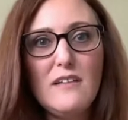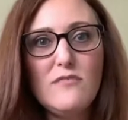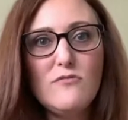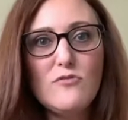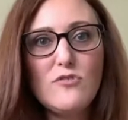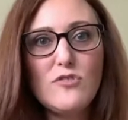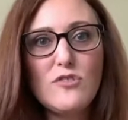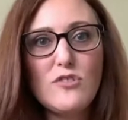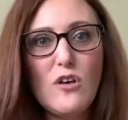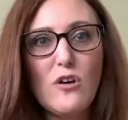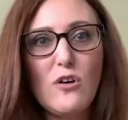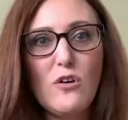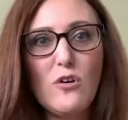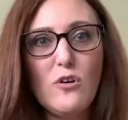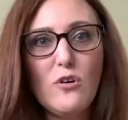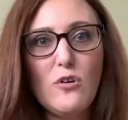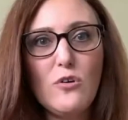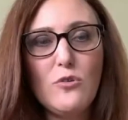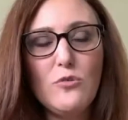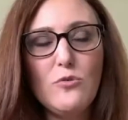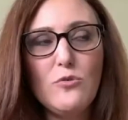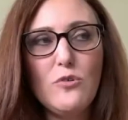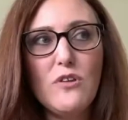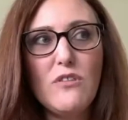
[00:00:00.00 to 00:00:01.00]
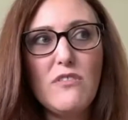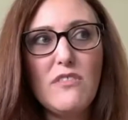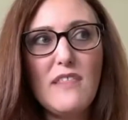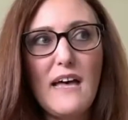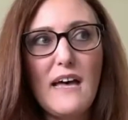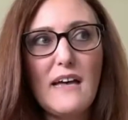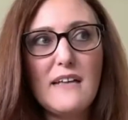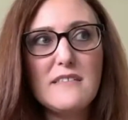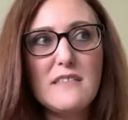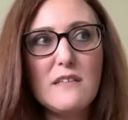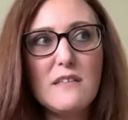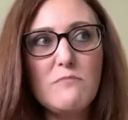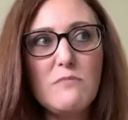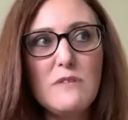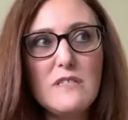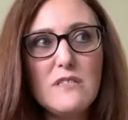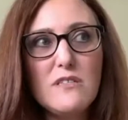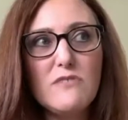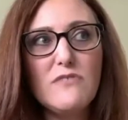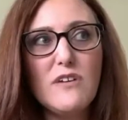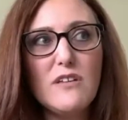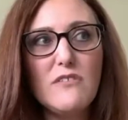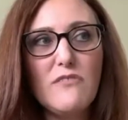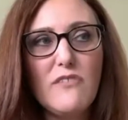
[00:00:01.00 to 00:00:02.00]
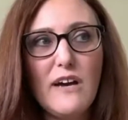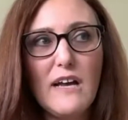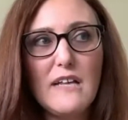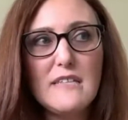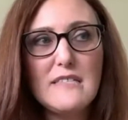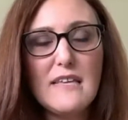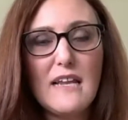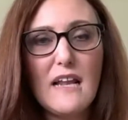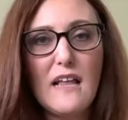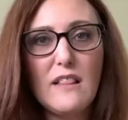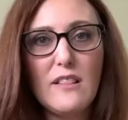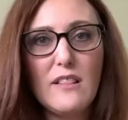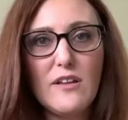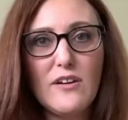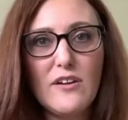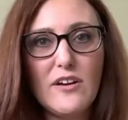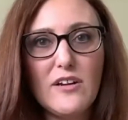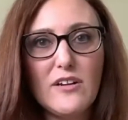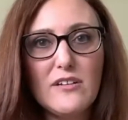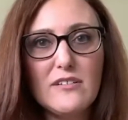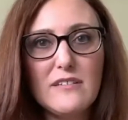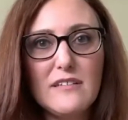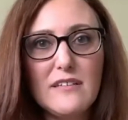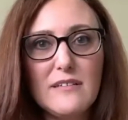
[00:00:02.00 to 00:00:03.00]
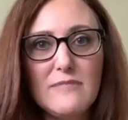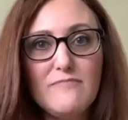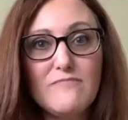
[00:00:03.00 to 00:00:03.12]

so that's a piece of advice that I learned